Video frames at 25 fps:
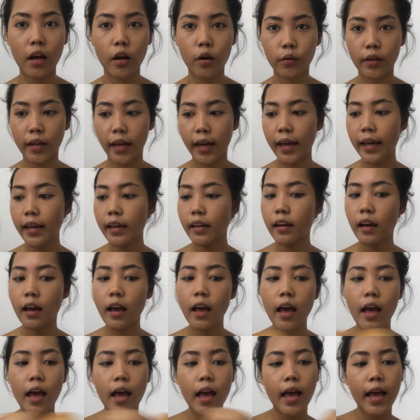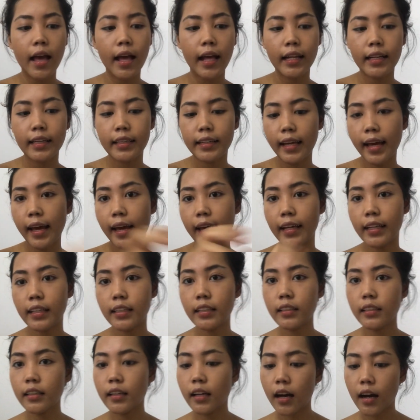Okay, and
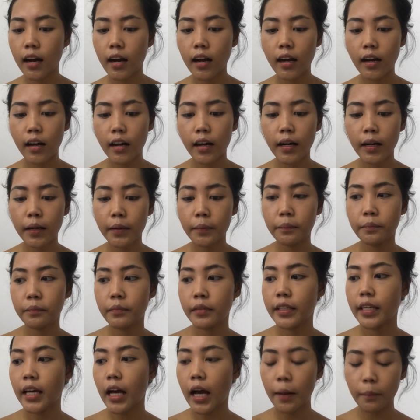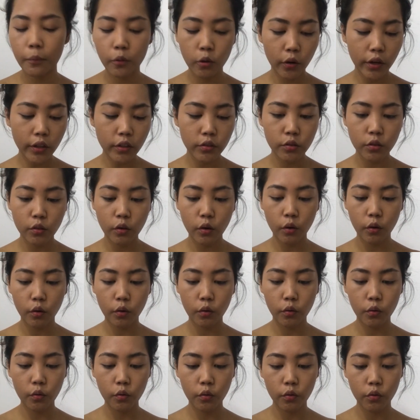then yeah, I'm going to
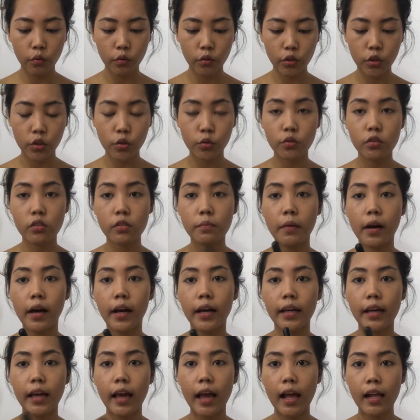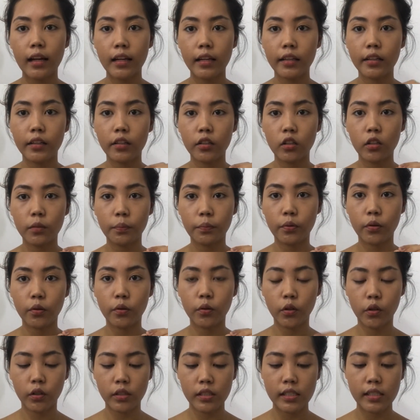go use my LA Girl
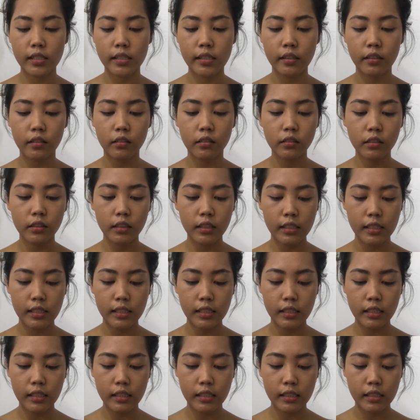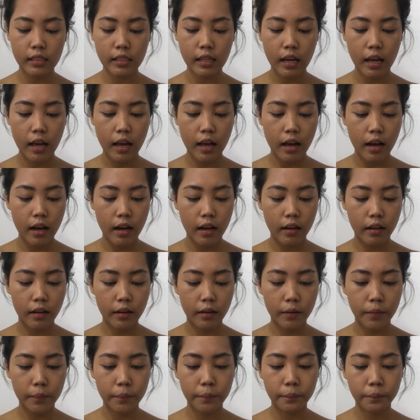Pro Conceal. This is
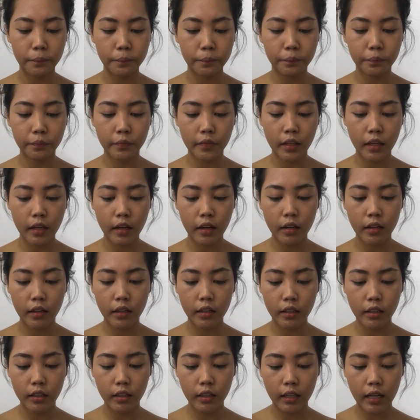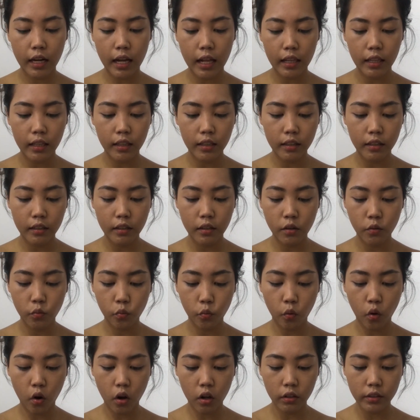the color
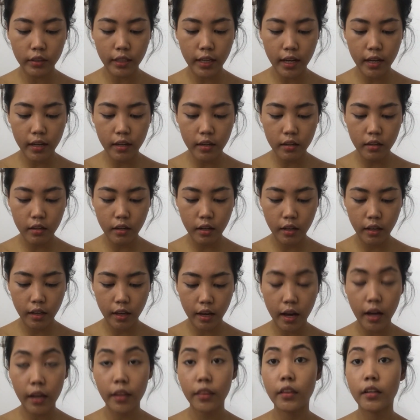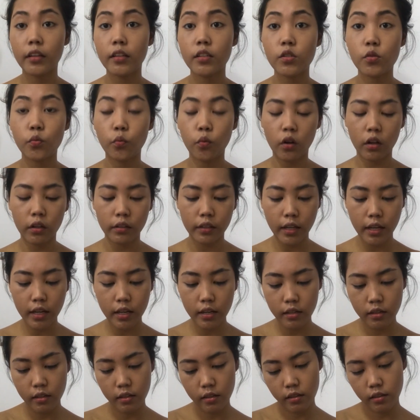Walnut. Yeah, I think it's
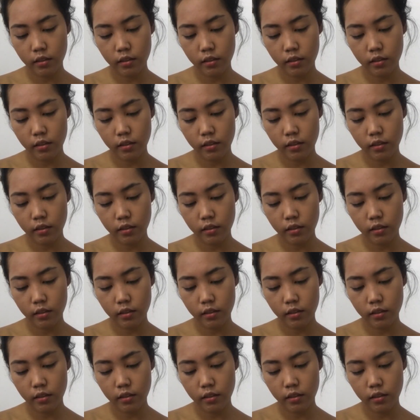walnut.